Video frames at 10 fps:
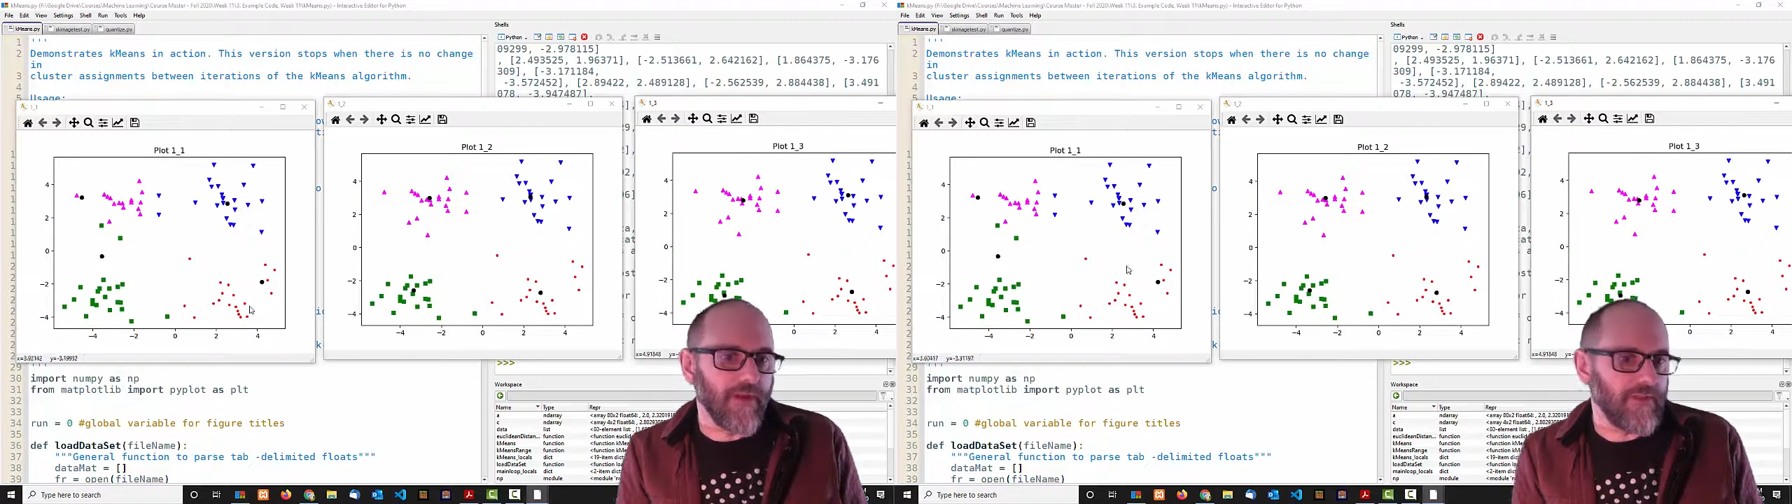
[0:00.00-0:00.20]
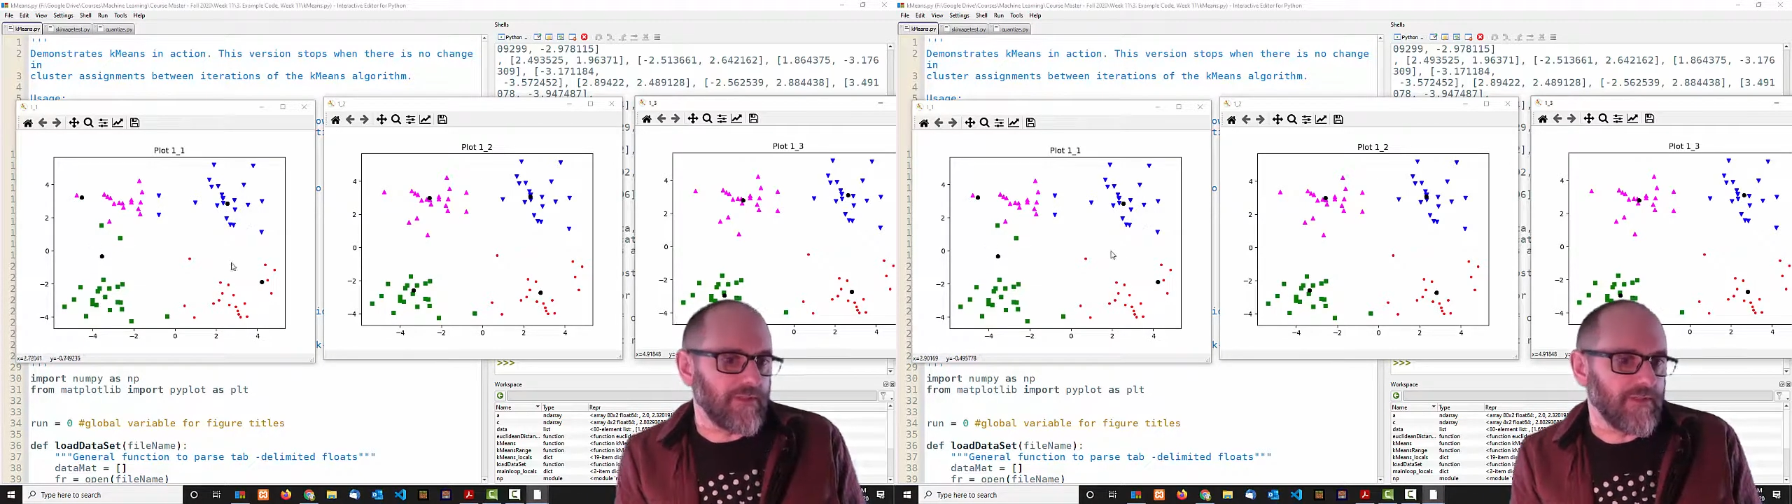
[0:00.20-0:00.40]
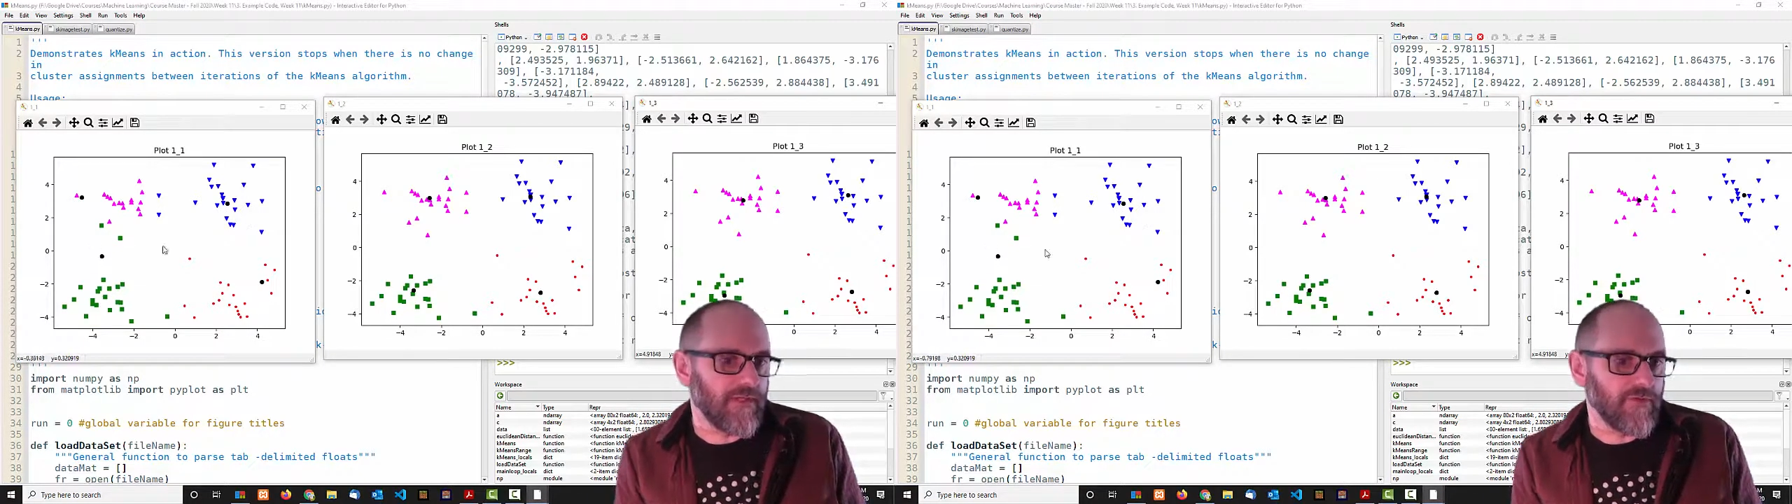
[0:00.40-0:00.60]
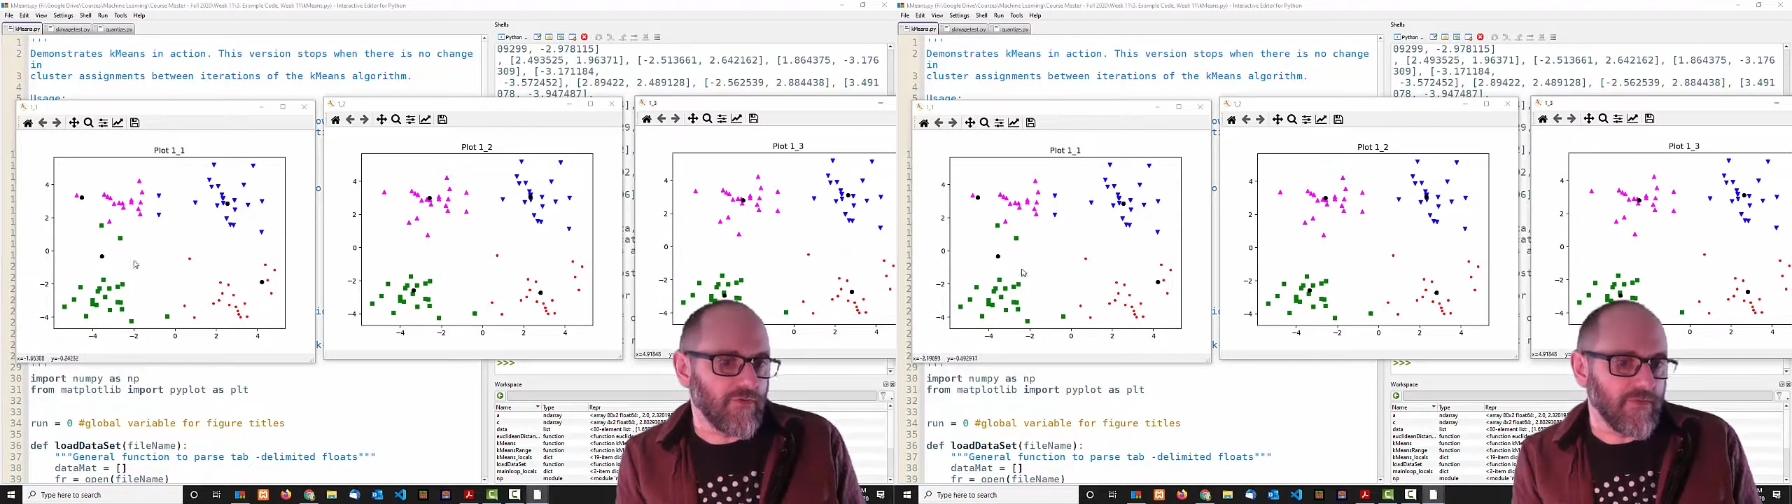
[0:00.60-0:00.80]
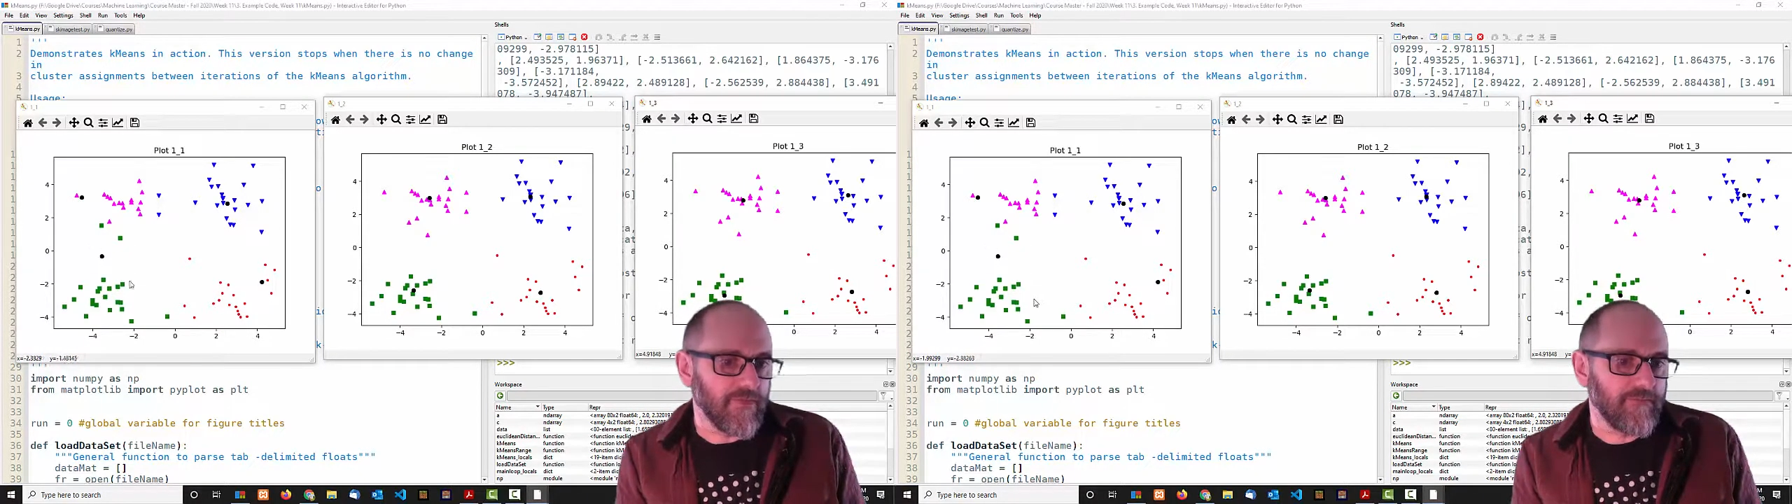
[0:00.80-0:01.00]
random
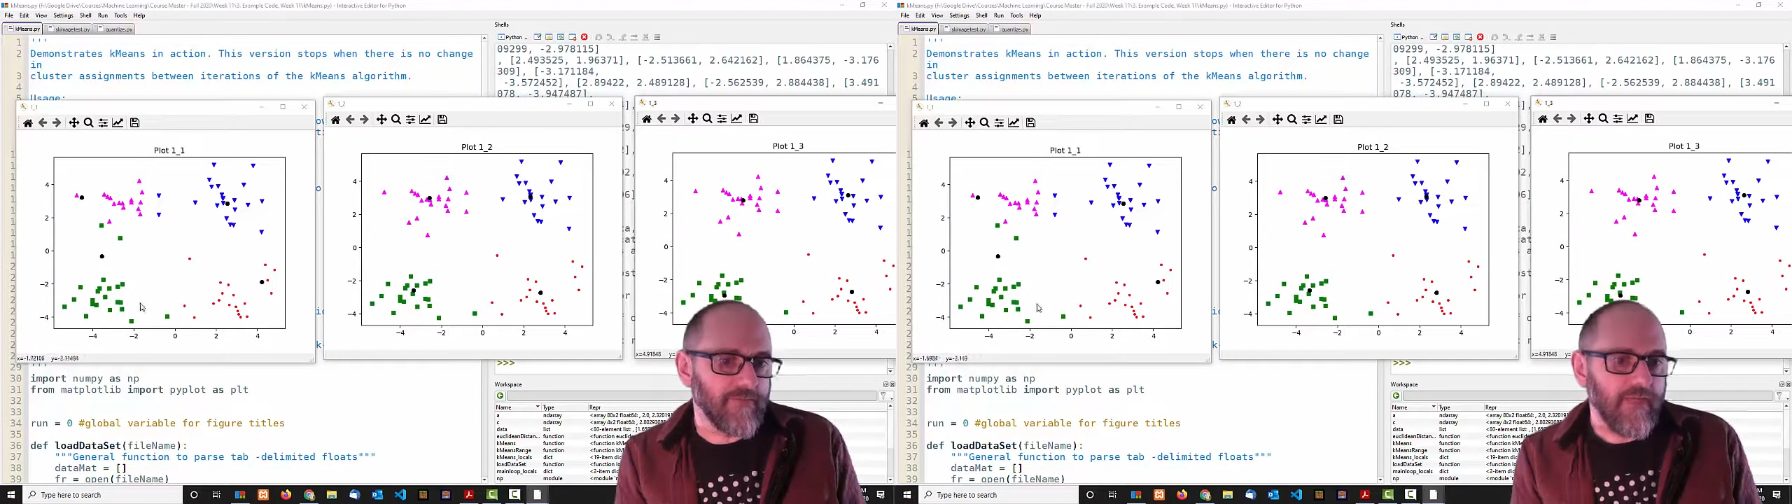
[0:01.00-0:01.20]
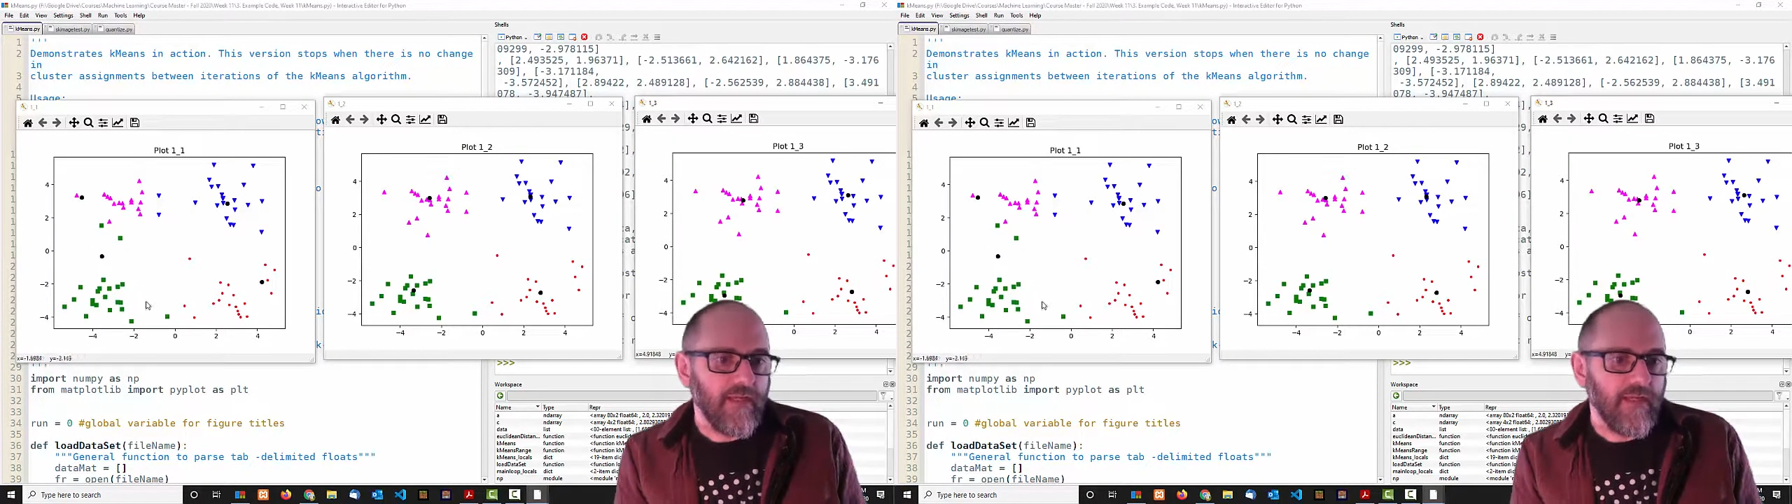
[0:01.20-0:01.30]
centroids.